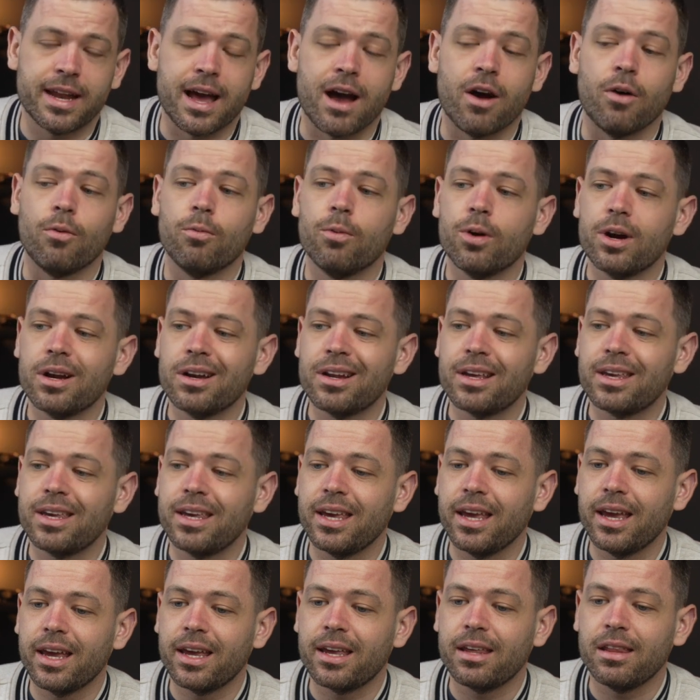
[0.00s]
Now we're gonna
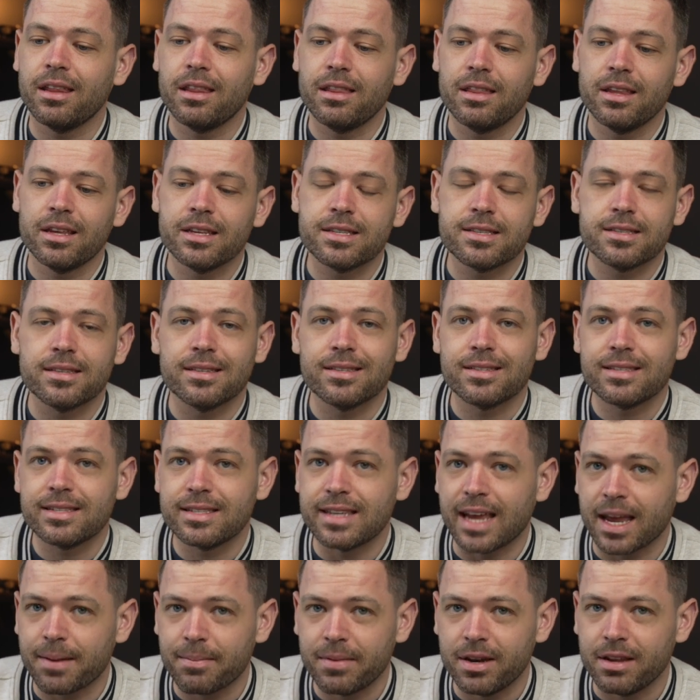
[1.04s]
kick this
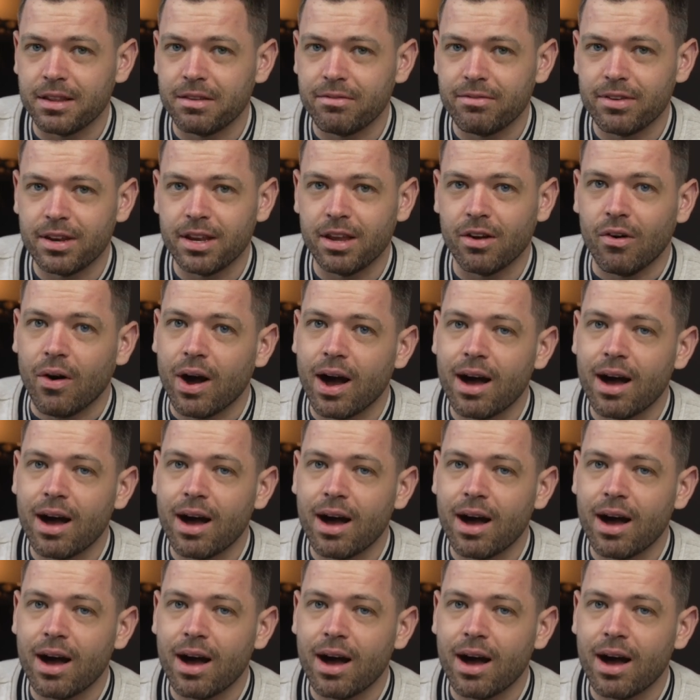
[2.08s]
segment of the video